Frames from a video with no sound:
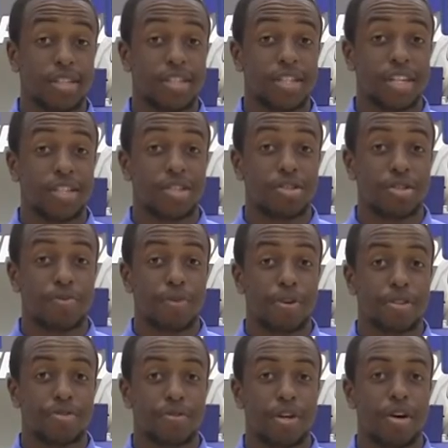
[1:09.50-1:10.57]
the G S U
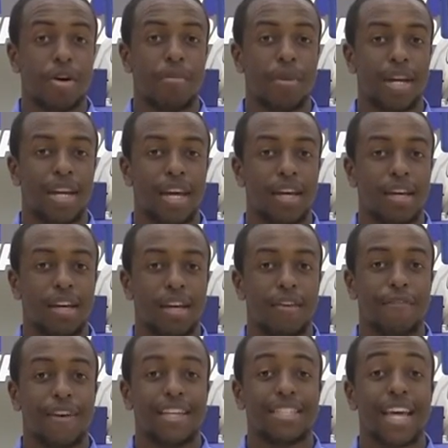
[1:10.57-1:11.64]
Sports Arena on Monday
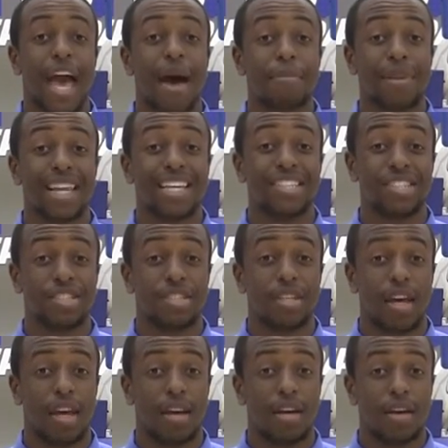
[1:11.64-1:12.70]
to face Appalachian
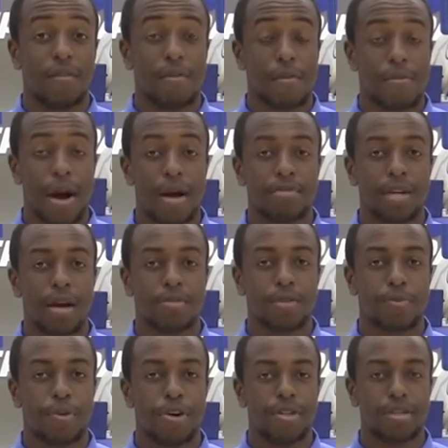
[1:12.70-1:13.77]
State. For Primetime
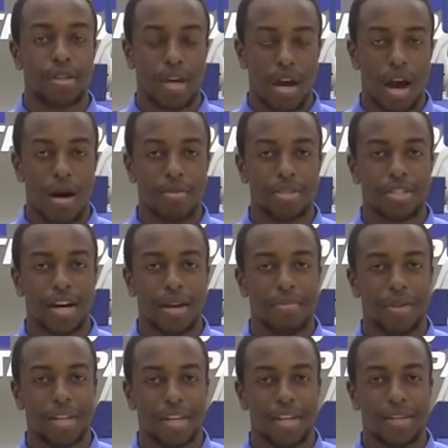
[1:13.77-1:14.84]
Sports, I'm Rashad
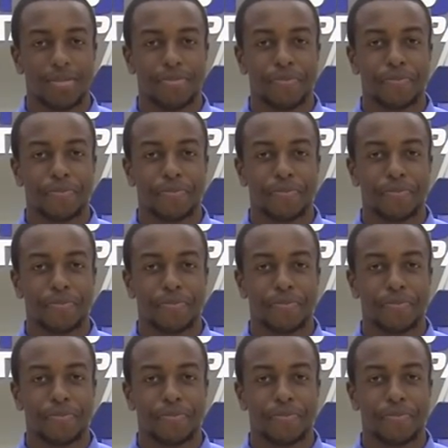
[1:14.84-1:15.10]
Milligan.